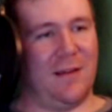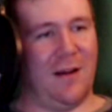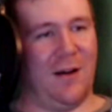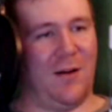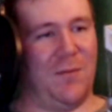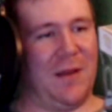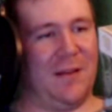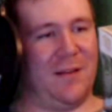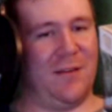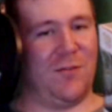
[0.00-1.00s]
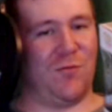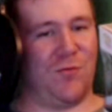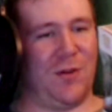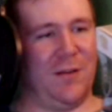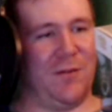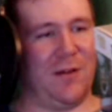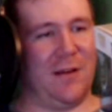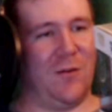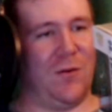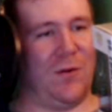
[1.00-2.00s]
Oh, man, this is really, really
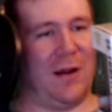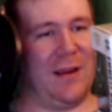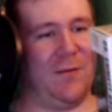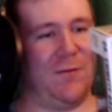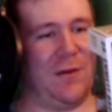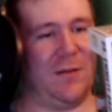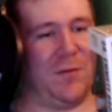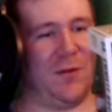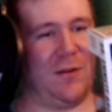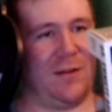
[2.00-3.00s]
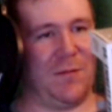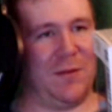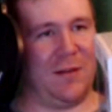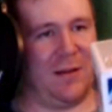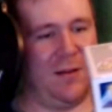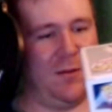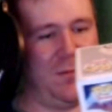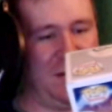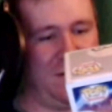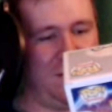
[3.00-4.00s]
cool. I can't wait to put this up. It's like a little
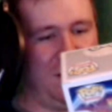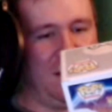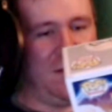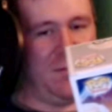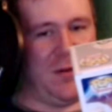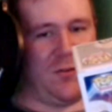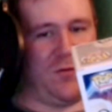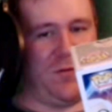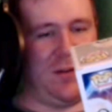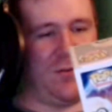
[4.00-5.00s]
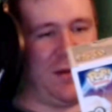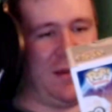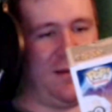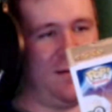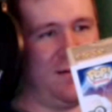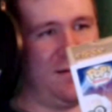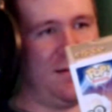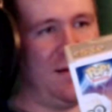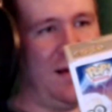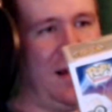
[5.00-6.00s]
miniature figurine.
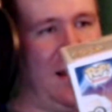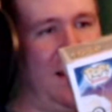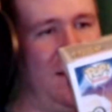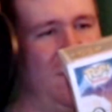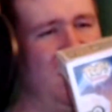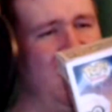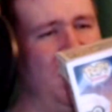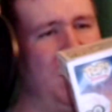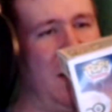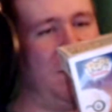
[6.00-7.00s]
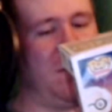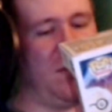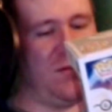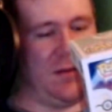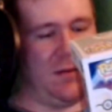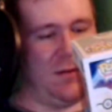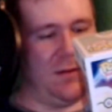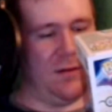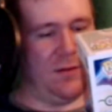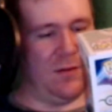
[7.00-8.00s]
What is it? Pop Movies.
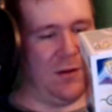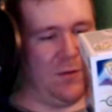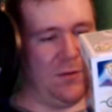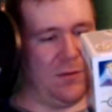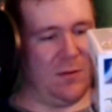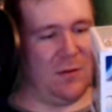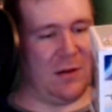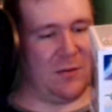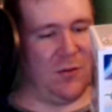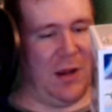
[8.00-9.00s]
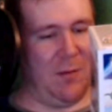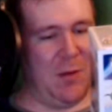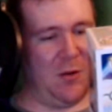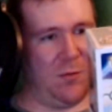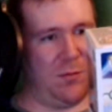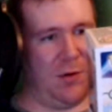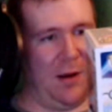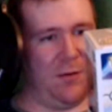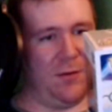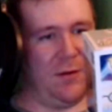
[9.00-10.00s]
So, Dr. Emmett
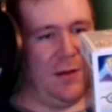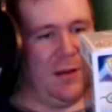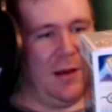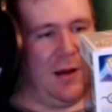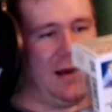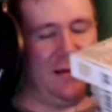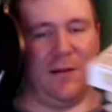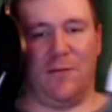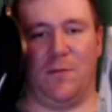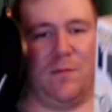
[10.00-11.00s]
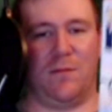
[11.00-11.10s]
Brown. I love